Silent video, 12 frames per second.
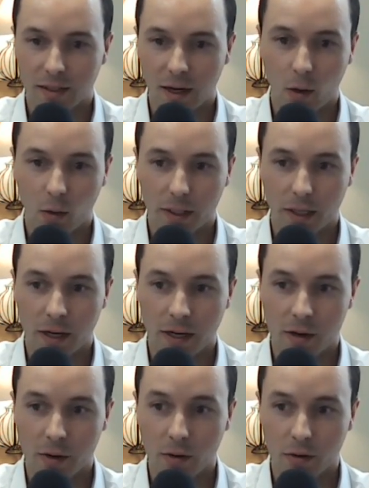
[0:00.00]
not only a
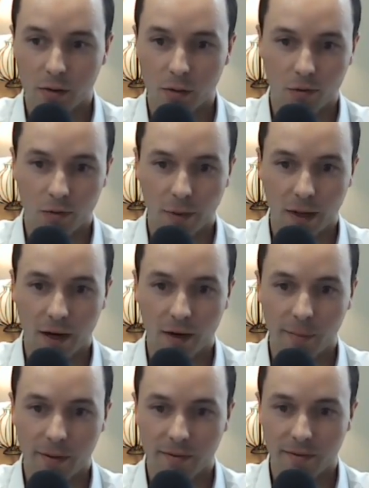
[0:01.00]
year or two from now,
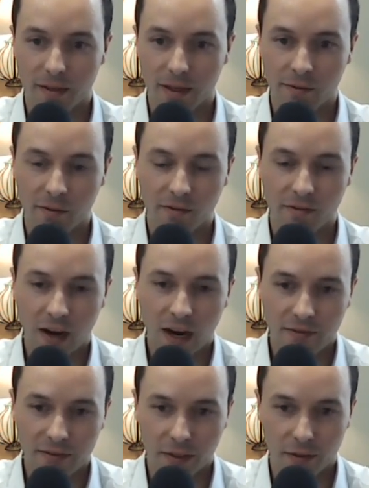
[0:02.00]
but even
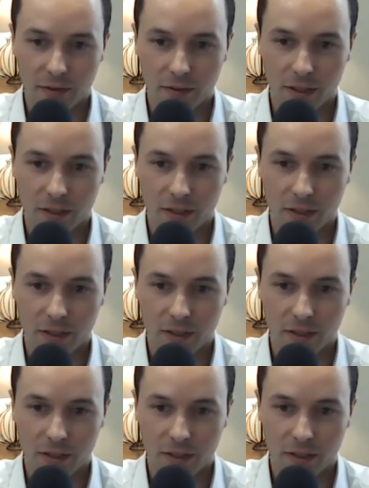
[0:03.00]
5 years.